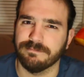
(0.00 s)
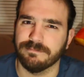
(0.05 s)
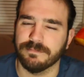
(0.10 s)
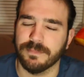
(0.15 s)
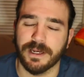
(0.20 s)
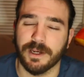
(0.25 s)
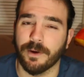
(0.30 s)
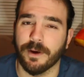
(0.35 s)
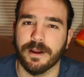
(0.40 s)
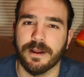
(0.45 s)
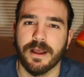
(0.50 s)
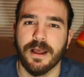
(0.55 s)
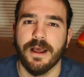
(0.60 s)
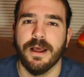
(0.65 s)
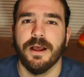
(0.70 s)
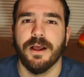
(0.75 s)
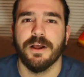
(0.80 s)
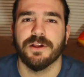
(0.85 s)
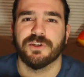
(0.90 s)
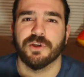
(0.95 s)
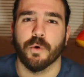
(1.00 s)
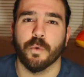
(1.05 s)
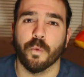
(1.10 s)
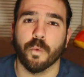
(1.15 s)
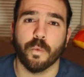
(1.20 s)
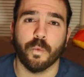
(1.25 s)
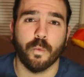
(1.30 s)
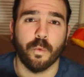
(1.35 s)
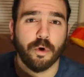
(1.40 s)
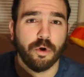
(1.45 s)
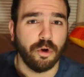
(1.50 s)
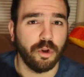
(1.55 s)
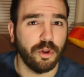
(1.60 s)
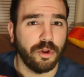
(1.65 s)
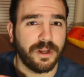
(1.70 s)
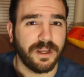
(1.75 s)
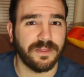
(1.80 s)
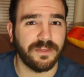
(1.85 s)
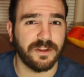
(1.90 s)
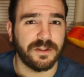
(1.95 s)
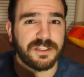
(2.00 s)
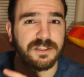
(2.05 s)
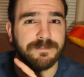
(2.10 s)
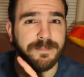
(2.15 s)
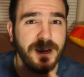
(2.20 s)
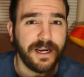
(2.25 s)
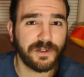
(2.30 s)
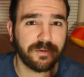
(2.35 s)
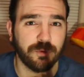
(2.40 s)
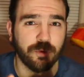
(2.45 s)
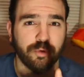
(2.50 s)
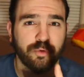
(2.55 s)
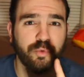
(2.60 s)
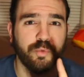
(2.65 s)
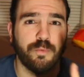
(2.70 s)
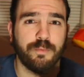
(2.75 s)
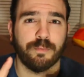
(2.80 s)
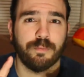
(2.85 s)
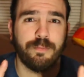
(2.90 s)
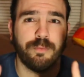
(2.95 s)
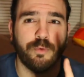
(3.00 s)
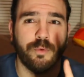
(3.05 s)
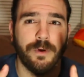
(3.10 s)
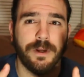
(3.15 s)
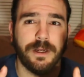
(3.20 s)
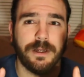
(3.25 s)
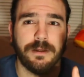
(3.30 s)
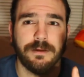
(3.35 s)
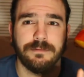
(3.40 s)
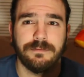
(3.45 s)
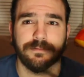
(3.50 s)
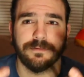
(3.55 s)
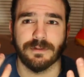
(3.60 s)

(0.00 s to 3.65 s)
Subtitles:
But anyway, so we're gonna look at the specs real quick.